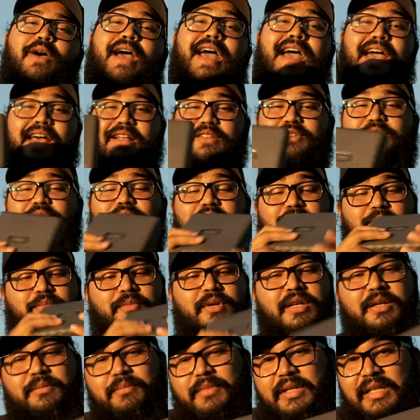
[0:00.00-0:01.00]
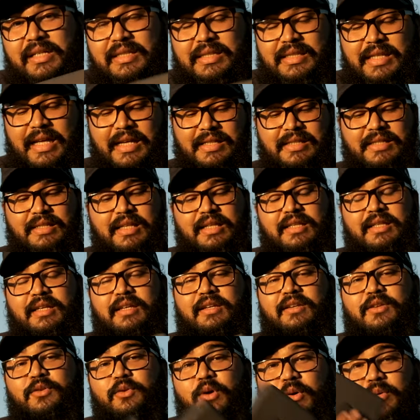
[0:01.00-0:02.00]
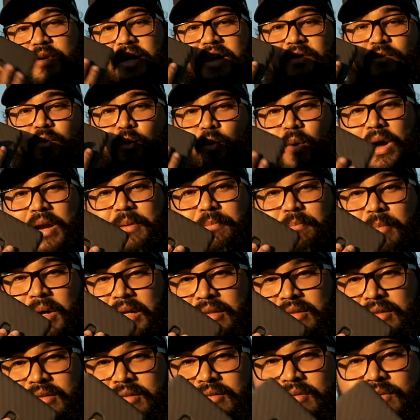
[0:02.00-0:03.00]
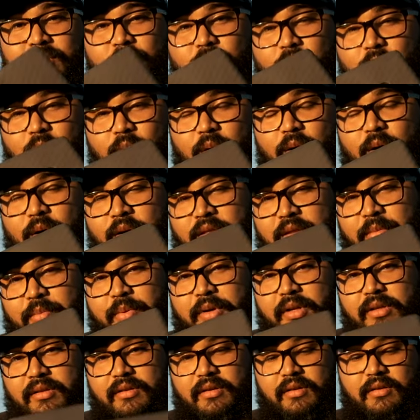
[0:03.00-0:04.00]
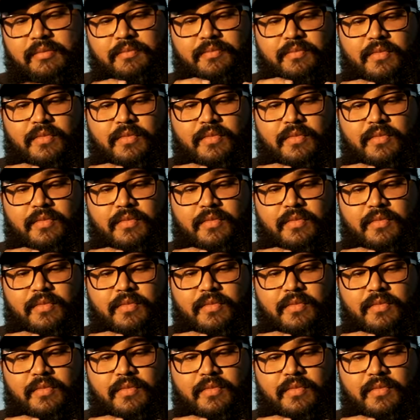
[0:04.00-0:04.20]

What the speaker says: add to the minimalist aesthetic, you only have one button on the printer.